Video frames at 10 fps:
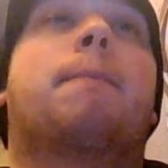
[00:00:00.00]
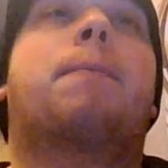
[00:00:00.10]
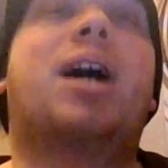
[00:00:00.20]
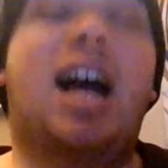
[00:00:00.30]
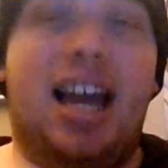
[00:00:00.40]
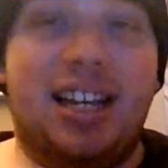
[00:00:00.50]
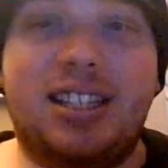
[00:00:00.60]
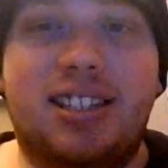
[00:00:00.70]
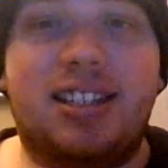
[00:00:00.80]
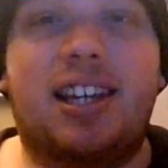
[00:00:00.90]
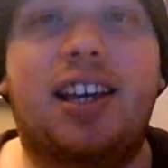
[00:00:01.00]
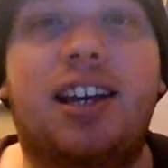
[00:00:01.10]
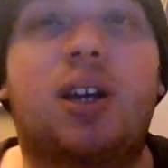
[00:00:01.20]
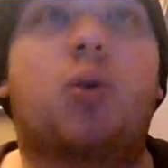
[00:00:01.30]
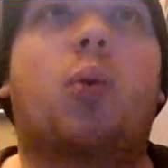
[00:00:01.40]
But
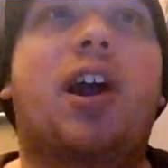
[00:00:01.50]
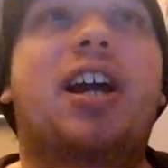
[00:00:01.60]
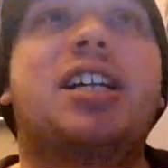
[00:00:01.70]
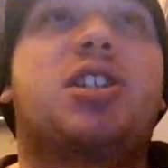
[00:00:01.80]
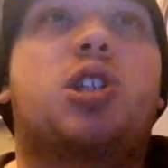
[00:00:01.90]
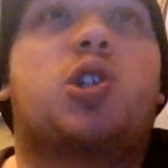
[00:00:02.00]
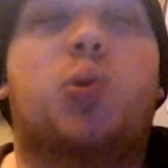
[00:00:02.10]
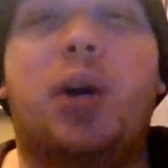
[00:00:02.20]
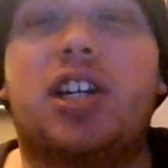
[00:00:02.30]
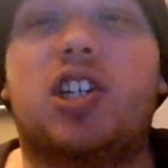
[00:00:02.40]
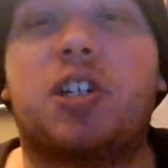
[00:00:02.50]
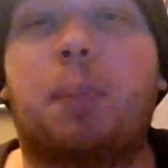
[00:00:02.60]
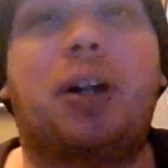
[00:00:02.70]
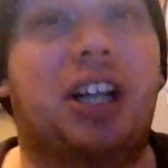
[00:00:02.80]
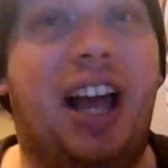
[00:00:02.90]
whereas the Switch is
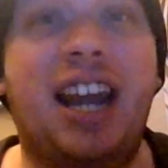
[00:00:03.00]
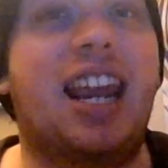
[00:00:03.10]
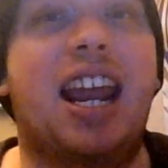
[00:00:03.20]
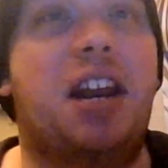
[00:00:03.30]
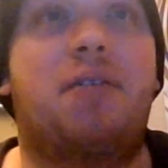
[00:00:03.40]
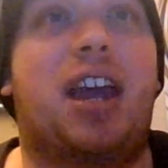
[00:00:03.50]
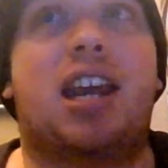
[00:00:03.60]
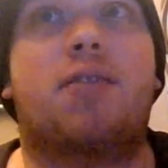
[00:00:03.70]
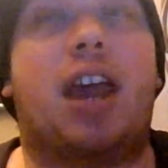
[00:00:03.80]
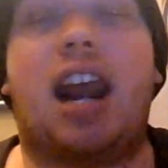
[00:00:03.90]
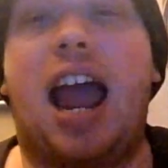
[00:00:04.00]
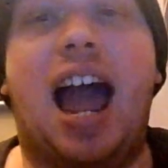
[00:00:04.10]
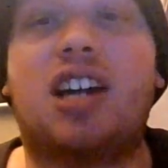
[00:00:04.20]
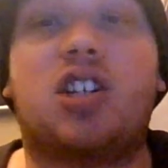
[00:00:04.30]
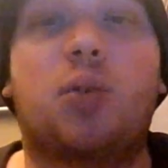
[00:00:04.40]
plenty innovative, and I
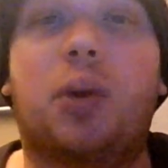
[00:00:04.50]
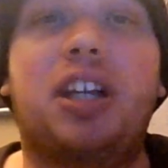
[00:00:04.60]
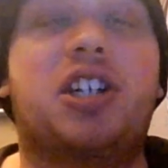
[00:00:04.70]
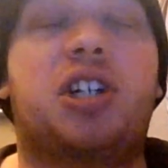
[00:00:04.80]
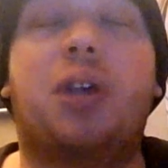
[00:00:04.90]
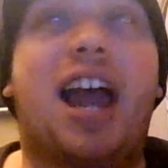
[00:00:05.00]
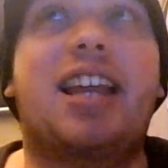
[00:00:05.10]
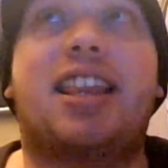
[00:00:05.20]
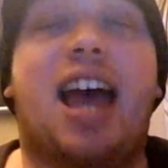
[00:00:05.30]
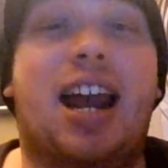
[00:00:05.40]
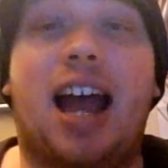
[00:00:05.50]
actually really like that.